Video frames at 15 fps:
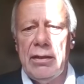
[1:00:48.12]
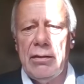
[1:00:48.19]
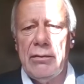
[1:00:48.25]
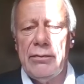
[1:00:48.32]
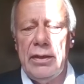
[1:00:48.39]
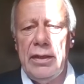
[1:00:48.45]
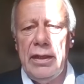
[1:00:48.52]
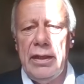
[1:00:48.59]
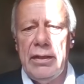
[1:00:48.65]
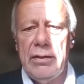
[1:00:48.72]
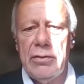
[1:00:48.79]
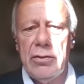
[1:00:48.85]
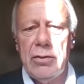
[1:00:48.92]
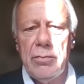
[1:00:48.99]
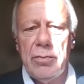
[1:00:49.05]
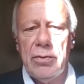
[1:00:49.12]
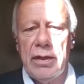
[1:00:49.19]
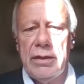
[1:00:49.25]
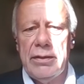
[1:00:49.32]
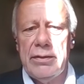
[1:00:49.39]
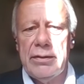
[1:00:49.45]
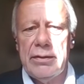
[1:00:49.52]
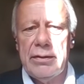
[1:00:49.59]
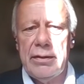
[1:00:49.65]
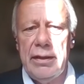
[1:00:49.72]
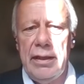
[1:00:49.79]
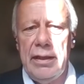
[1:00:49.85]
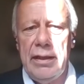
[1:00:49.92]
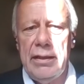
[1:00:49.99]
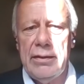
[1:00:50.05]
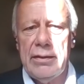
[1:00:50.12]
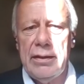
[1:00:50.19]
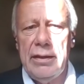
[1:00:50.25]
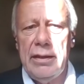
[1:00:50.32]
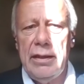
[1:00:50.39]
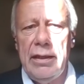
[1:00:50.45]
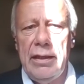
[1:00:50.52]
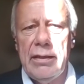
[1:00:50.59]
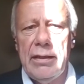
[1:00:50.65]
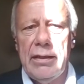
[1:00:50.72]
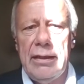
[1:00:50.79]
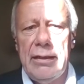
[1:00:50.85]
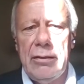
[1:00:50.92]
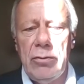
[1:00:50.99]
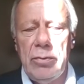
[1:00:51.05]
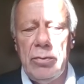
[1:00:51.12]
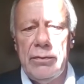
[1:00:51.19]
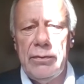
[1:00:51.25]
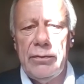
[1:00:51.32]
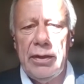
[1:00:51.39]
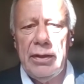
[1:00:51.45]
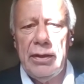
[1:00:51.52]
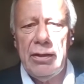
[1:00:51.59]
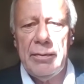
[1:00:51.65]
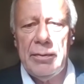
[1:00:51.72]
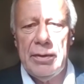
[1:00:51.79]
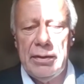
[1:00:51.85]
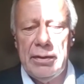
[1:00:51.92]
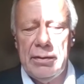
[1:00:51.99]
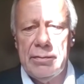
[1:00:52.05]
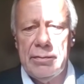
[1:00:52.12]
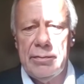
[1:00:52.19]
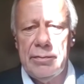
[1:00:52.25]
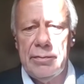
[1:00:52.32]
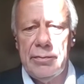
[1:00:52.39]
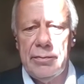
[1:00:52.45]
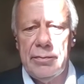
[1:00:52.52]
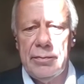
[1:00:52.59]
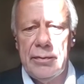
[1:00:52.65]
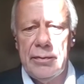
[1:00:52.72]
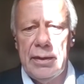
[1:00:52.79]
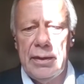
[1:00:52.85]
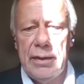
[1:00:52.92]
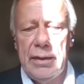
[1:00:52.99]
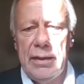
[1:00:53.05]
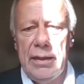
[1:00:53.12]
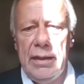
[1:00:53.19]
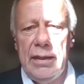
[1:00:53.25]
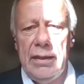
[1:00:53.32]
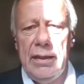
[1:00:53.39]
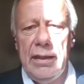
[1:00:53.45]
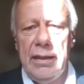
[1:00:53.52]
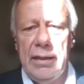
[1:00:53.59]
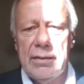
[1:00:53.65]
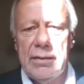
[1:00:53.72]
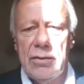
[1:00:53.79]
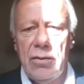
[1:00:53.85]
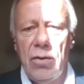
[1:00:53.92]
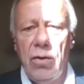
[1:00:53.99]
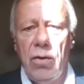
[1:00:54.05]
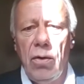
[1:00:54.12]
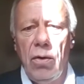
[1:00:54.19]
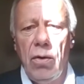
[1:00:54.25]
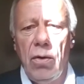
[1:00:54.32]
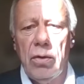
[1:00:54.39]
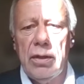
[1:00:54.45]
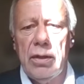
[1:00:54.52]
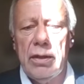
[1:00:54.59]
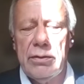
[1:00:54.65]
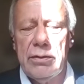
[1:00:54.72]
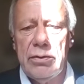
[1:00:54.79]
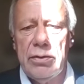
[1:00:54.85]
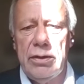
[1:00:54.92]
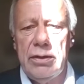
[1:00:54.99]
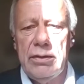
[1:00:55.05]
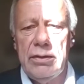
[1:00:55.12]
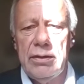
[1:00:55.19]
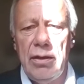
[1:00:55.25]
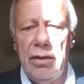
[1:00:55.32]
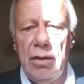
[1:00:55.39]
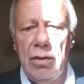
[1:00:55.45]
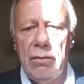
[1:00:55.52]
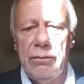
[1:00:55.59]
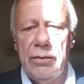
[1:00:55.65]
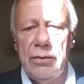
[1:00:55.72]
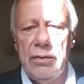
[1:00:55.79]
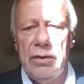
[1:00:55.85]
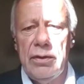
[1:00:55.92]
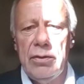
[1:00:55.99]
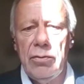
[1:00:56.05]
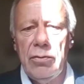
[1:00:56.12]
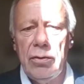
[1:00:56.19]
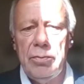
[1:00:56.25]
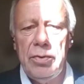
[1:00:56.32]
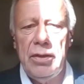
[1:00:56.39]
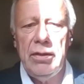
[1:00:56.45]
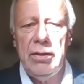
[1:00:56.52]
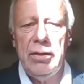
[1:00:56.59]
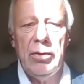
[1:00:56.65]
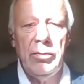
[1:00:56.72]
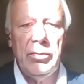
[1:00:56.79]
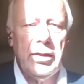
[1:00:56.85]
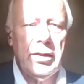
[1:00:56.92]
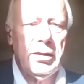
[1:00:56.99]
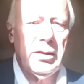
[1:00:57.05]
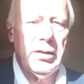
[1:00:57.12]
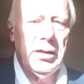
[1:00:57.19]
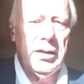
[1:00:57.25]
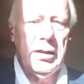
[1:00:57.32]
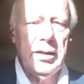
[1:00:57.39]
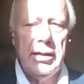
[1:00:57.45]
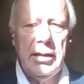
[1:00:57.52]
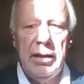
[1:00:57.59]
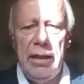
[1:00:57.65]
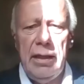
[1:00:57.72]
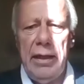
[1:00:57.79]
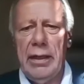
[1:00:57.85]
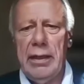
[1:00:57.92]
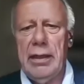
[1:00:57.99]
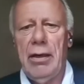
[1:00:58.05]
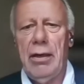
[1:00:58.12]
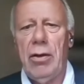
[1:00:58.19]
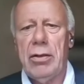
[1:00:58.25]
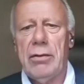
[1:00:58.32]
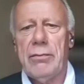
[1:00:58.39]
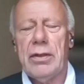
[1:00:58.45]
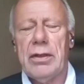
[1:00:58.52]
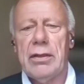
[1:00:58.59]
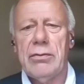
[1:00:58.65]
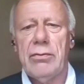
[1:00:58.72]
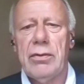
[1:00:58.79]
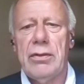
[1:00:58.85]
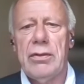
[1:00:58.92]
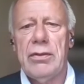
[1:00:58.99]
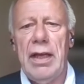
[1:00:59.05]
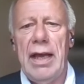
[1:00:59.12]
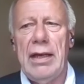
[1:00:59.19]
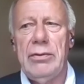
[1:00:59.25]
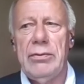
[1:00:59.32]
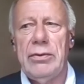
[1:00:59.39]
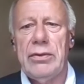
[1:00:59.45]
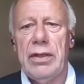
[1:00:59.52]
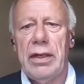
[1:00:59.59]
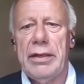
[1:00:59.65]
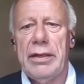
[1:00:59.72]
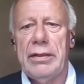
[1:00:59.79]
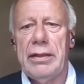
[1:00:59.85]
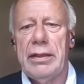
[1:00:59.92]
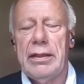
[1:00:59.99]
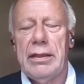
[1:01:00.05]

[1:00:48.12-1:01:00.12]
of the energy prices is a global phenomenon. It hits all countries of the European Union and a lot of countries outside